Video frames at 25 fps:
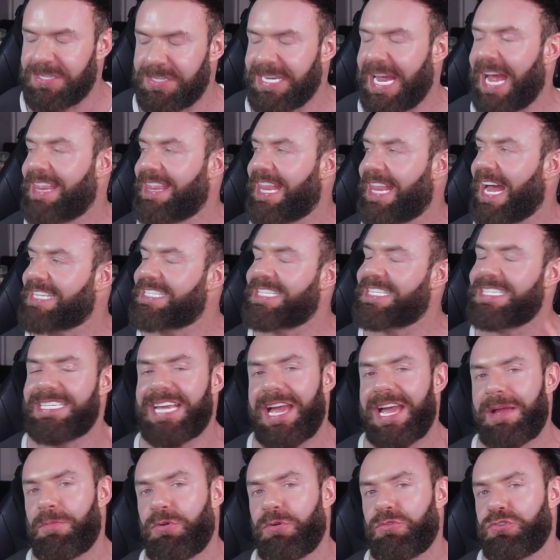and that's
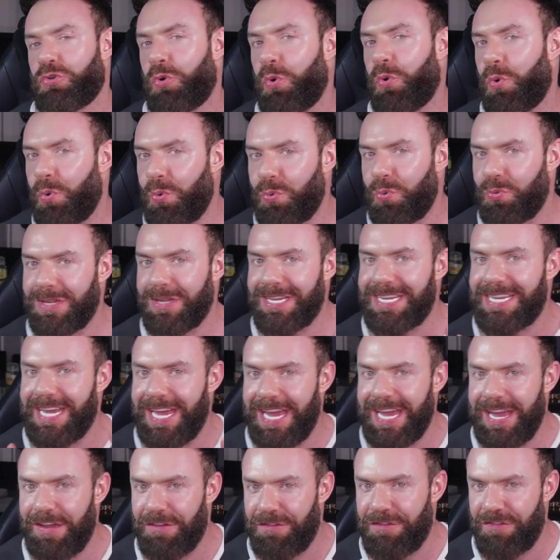demos only
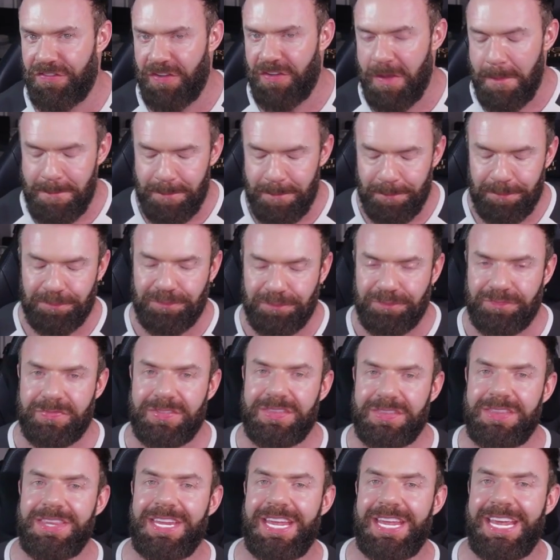if
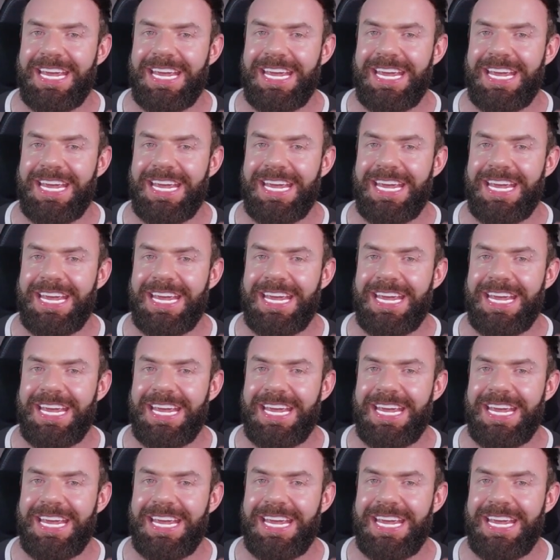it's